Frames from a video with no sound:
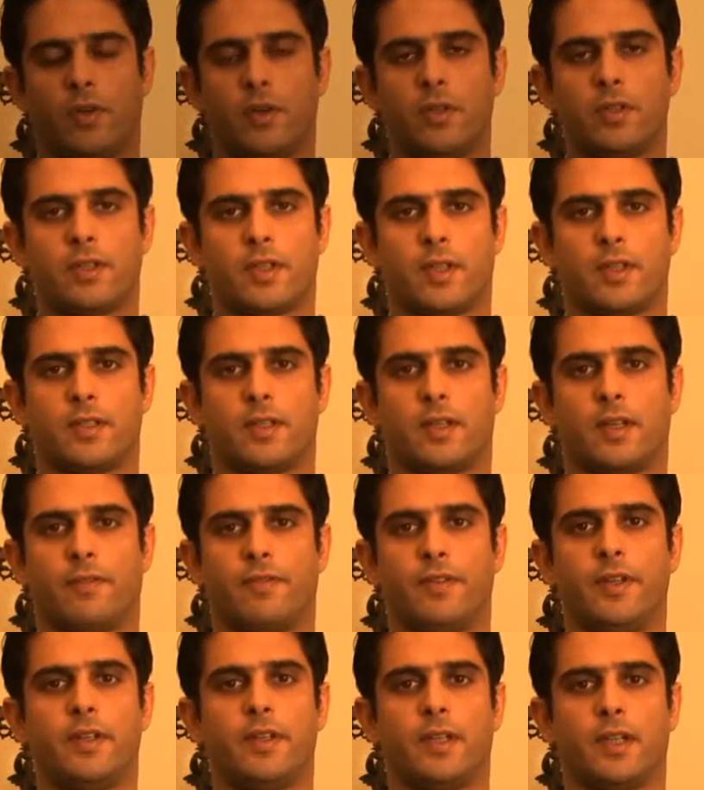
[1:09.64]
course there is a
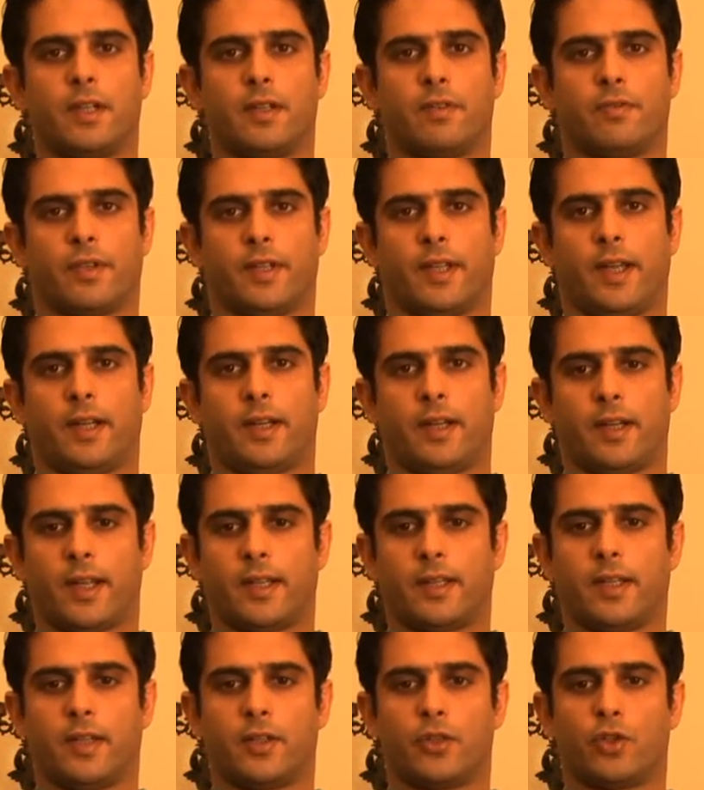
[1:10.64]
definite need for that, and I
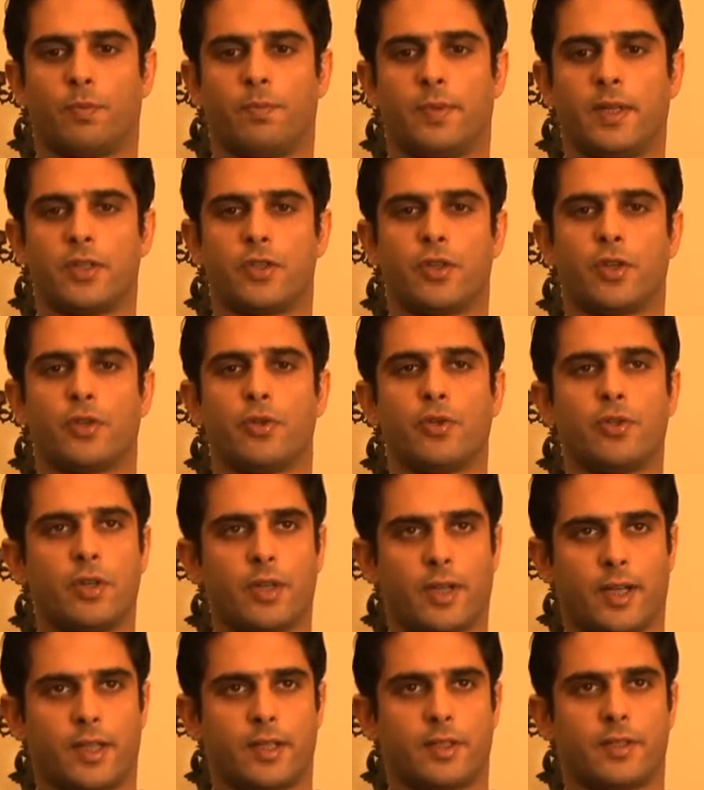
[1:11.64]
think it should be
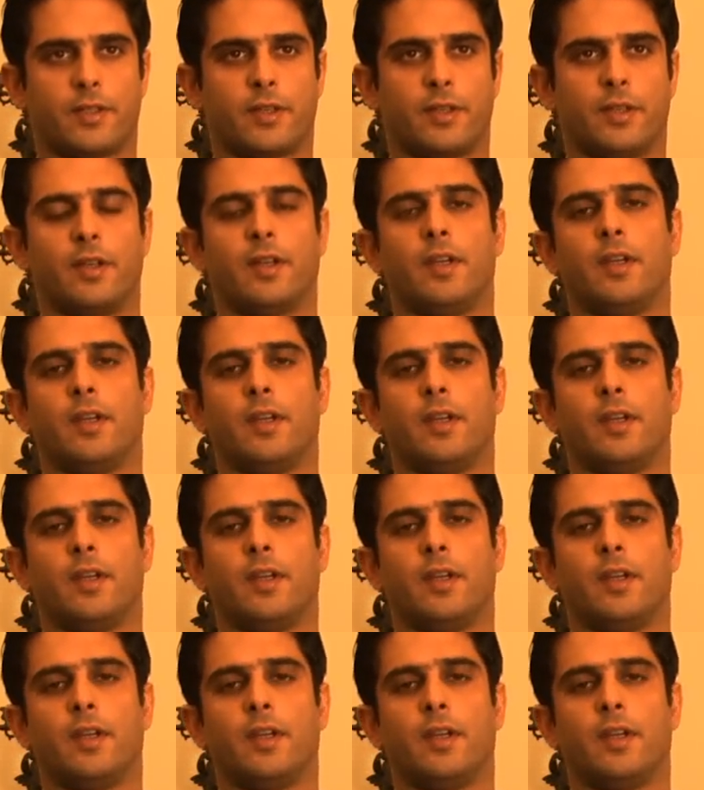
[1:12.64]
institutionalized.